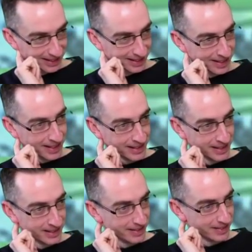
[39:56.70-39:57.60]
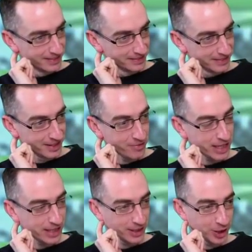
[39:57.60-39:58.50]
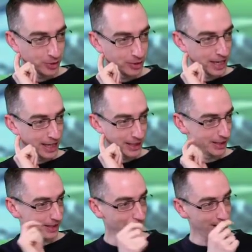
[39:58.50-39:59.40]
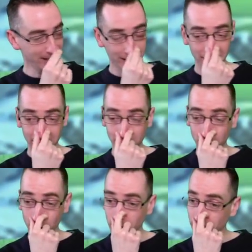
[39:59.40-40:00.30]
God. I read it too late. And this is a shot we've